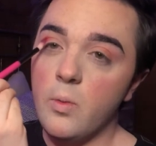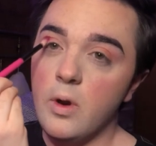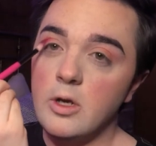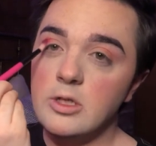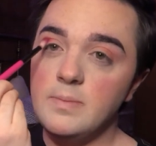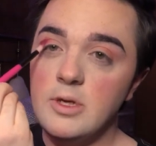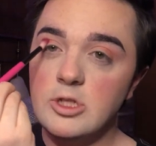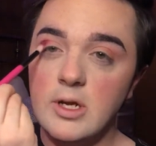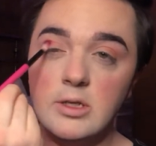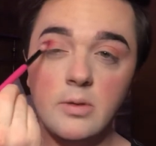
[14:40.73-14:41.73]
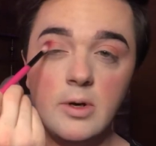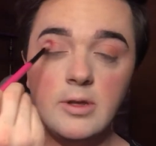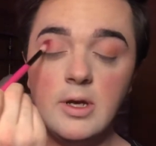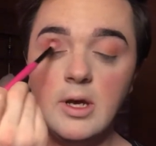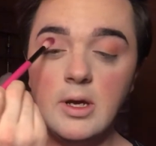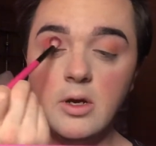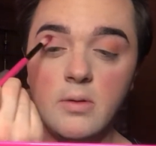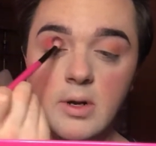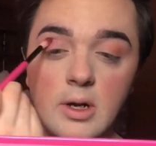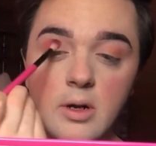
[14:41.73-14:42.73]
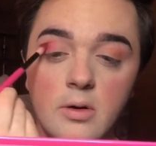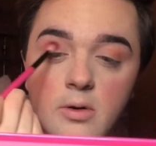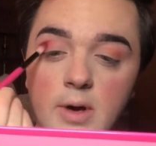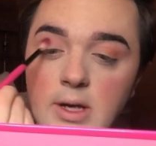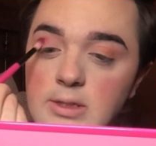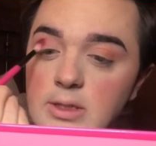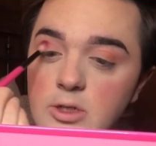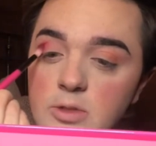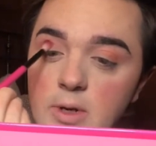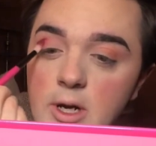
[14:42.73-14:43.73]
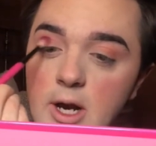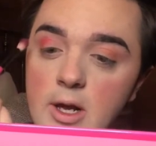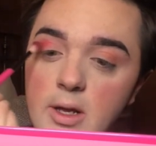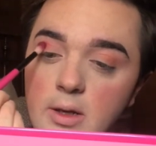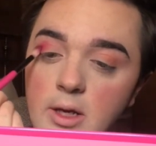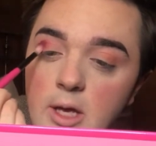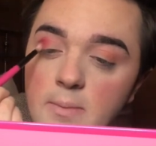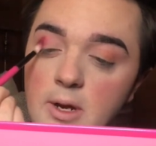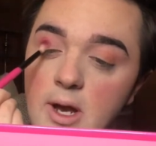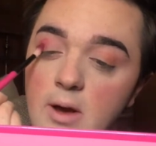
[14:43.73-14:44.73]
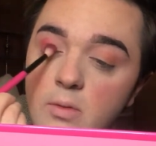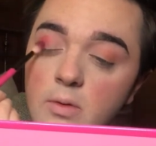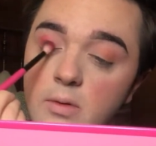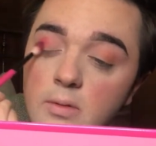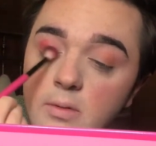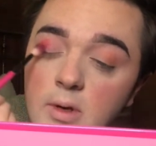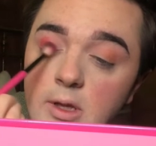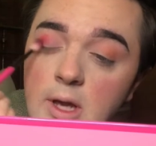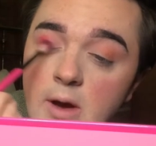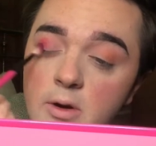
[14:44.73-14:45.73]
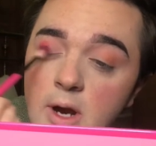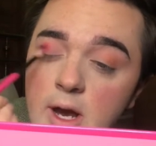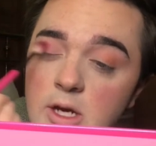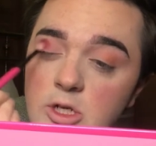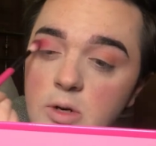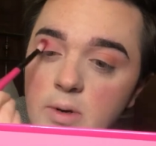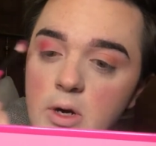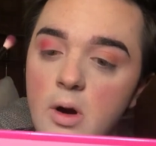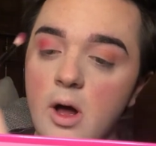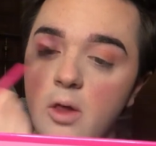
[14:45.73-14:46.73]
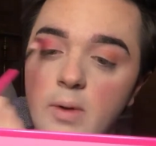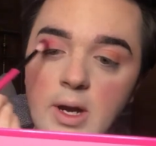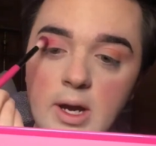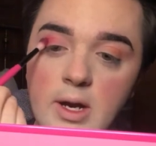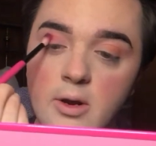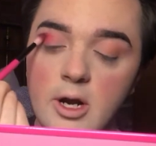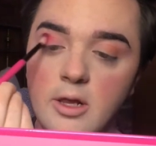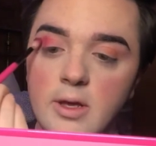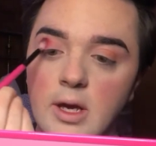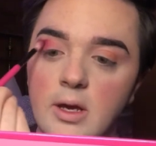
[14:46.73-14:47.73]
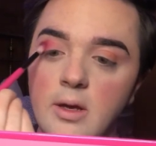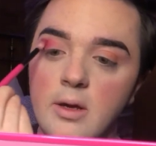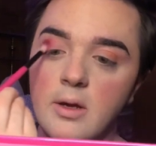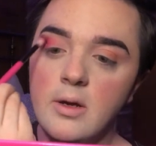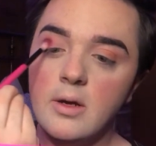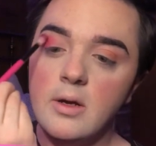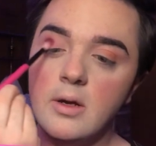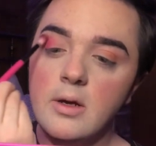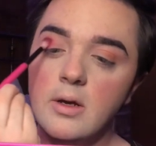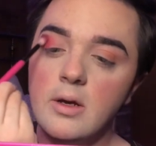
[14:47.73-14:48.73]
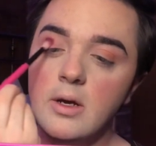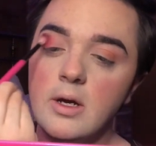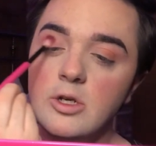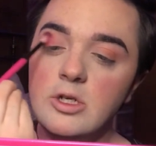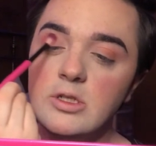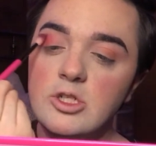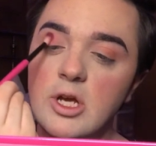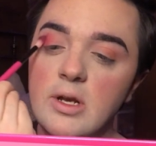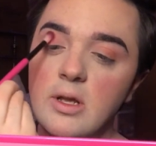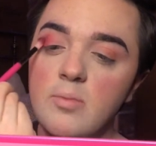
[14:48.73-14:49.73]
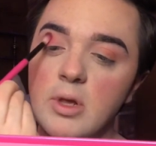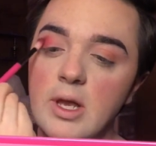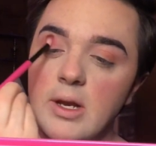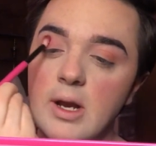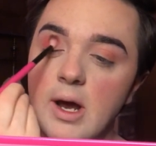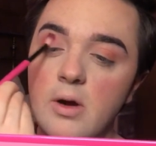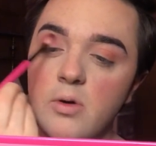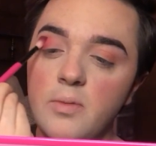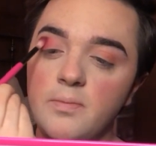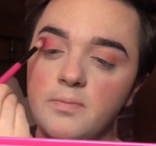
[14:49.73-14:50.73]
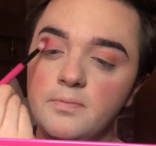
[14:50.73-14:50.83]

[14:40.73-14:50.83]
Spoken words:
and just be gentle with it. You don't want to go crazy. You just want to kind of keep it out in the outer edge. You don't want to go all the way in or anything, and just gently blend it out.